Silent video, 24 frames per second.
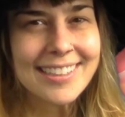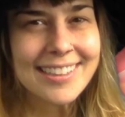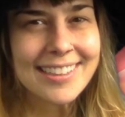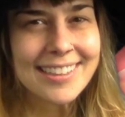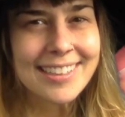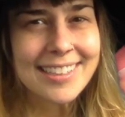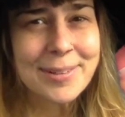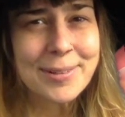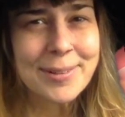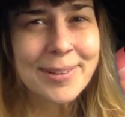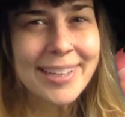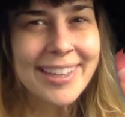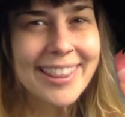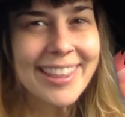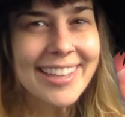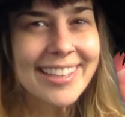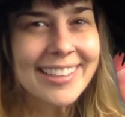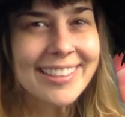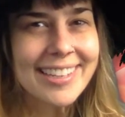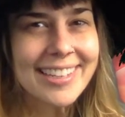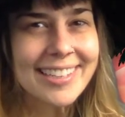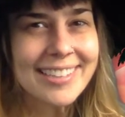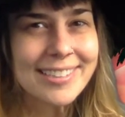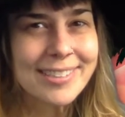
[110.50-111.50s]
The only
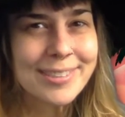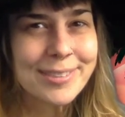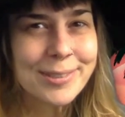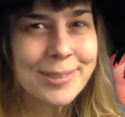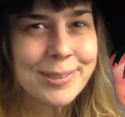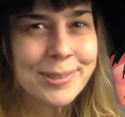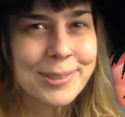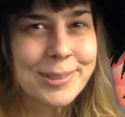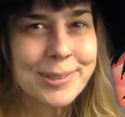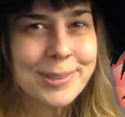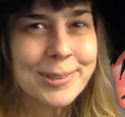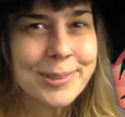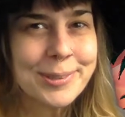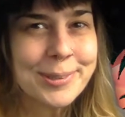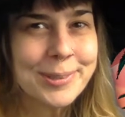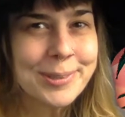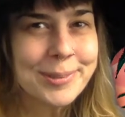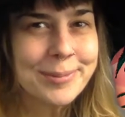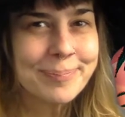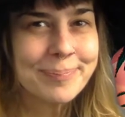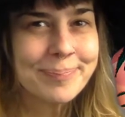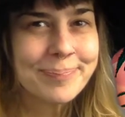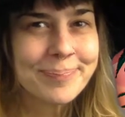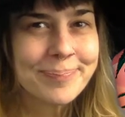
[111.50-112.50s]
thing that's true
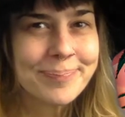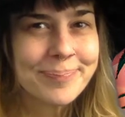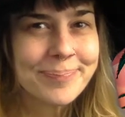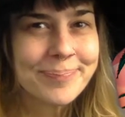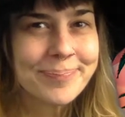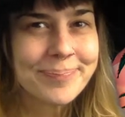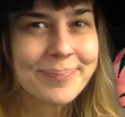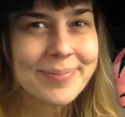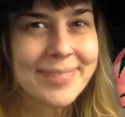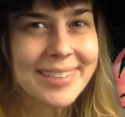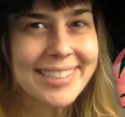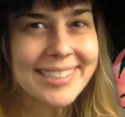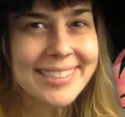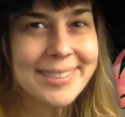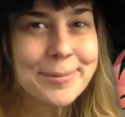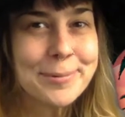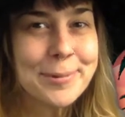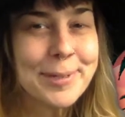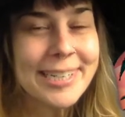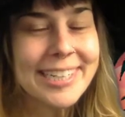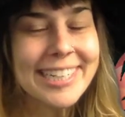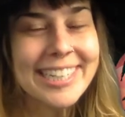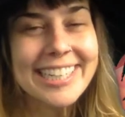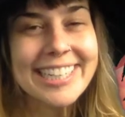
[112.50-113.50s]
is
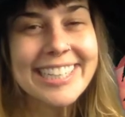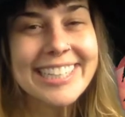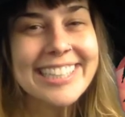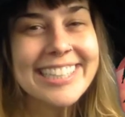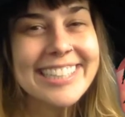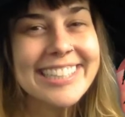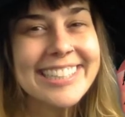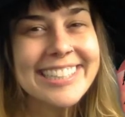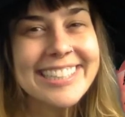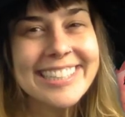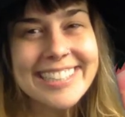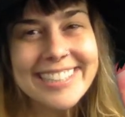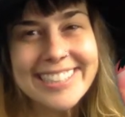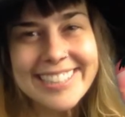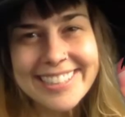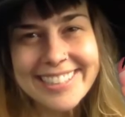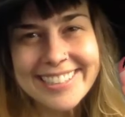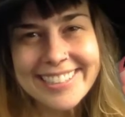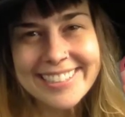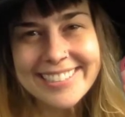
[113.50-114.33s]
what is.